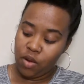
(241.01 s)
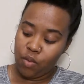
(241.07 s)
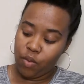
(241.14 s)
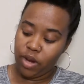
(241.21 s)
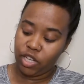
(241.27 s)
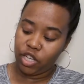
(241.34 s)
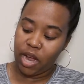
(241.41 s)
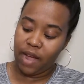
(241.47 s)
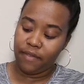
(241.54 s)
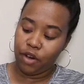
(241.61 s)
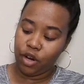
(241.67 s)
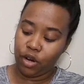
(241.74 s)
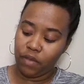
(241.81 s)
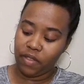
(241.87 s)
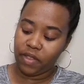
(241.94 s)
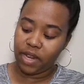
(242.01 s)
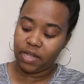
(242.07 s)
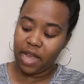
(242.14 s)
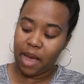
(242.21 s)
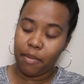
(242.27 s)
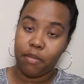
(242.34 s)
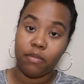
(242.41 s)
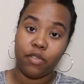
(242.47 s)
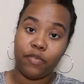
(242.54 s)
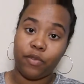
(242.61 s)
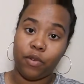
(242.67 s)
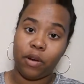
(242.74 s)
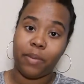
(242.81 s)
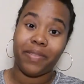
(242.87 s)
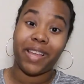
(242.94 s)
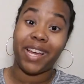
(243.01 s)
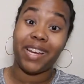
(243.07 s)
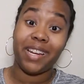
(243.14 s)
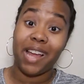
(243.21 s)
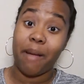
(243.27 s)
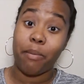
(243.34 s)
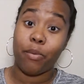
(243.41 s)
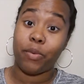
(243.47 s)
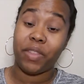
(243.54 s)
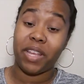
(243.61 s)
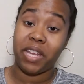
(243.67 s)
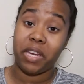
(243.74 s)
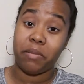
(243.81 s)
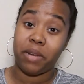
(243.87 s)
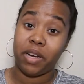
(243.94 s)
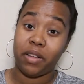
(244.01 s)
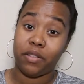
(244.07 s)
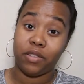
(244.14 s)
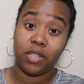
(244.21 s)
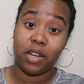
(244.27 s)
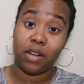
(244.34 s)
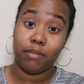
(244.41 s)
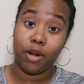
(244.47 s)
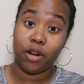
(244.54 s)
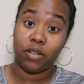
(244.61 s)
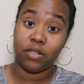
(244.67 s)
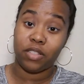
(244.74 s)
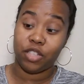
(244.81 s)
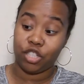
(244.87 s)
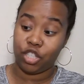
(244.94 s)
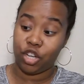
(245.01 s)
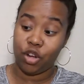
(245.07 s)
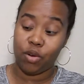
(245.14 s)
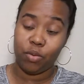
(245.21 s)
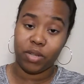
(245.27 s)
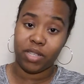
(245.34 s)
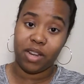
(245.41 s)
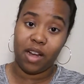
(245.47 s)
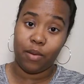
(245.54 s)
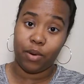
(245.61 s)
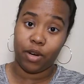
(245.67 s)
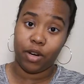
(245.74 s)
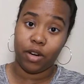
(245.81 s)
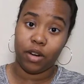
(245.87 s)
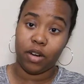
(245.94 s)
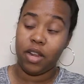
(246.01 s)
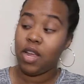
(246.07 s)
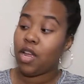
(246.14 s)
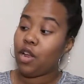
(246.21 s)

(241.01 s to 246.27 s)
which I've heard that has happened before, but that didn't happen with any of my other Doc Martens. The toe was not what hurt.